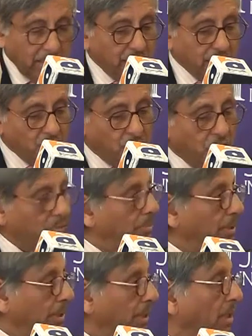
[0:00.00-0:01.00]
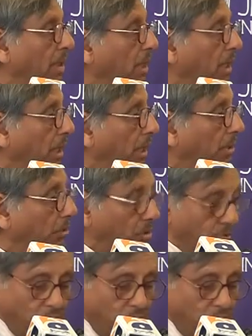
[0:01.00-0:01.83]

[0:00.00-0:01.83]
inexorably into the